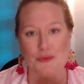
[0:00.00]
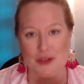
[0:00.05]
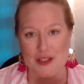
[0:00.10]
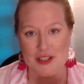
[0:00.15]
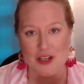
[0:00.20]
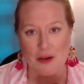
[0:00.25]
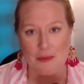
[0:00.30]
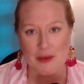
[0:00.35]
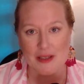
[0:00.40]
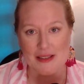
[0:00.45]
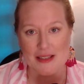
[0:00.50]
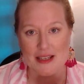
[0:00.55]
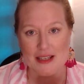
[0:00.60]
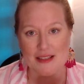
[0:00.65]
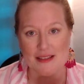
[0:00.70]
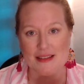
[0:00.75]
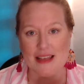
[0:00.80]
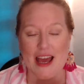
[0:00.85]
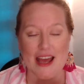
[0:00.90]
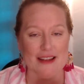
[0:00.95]
retail
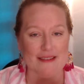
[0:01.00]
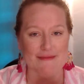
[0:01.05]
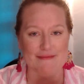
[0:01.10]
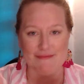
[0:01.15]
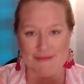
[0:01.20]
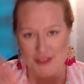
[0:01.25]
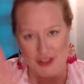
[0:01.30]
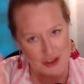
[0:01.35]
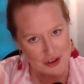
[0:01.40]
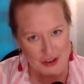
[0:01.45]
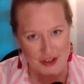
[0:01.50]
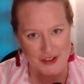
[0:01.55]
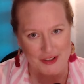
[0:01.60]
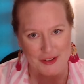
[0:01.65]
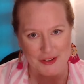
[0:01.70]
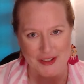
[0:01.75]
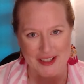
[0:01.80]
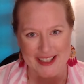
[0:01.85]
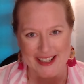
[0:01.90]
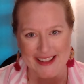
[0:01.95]
business and you're
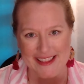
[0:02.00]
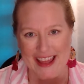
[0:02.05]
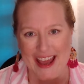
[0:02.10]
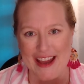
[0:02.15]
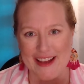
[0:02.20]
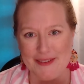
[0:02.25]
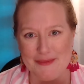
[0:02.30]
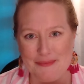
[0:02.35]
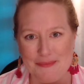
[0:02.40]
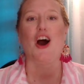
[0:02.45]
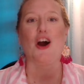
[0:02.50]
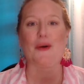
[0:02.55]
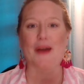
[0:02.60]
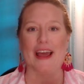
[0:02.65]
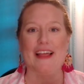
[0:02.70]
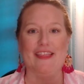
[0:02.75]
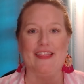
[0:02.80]
included in that. Okay,